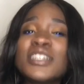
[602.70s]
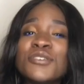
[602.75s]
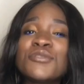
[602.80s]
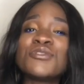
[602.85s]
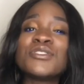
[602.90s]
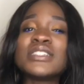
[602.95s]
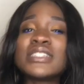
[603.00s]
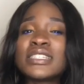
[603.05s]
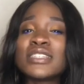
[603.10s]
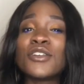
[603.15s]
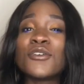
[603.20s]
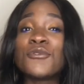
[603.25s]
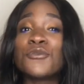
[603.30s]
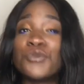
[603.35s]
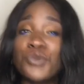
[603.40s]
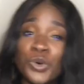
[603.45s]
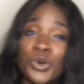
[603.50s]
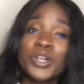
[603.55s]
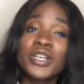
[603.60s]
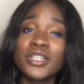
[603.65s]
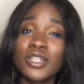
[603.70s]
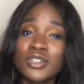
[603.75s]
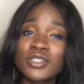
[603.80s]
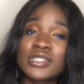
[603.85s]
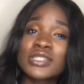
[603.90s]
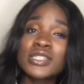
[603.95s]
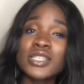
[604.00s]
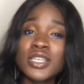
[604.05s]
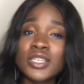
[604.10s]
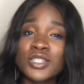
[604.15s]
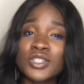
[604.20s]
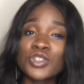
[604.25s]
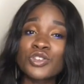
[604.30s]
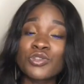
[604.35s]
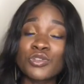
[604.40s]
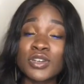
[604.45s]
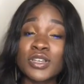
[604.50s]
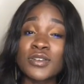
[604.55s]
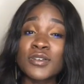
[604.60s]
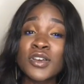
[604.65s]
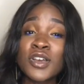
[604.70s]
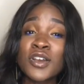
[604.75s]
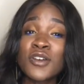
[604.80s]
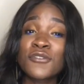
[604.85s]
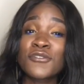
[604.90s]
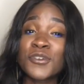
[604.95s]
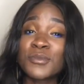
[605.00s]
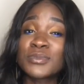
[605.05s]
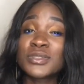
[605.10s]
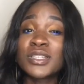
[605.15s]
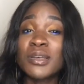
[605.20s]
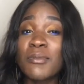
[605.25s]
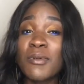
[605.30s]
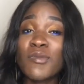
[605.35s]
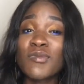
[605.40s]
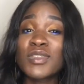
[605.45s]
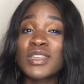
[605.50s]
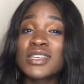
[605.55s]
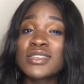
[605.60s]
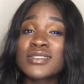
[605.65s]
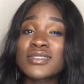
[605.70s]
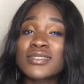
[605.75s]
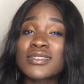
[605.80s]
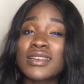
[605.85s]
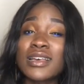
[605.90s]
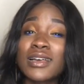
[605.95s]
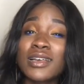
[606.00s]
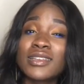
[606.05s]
difference in the 4-year CS degree from some of these